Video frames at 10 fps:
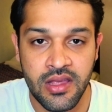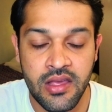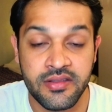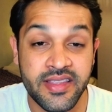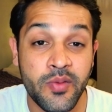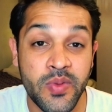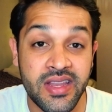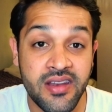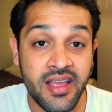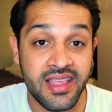So there'll be
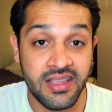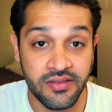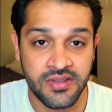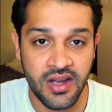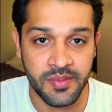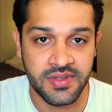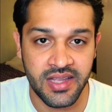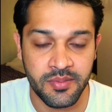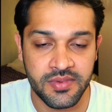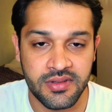naive
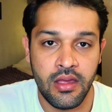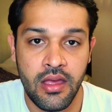timestamps.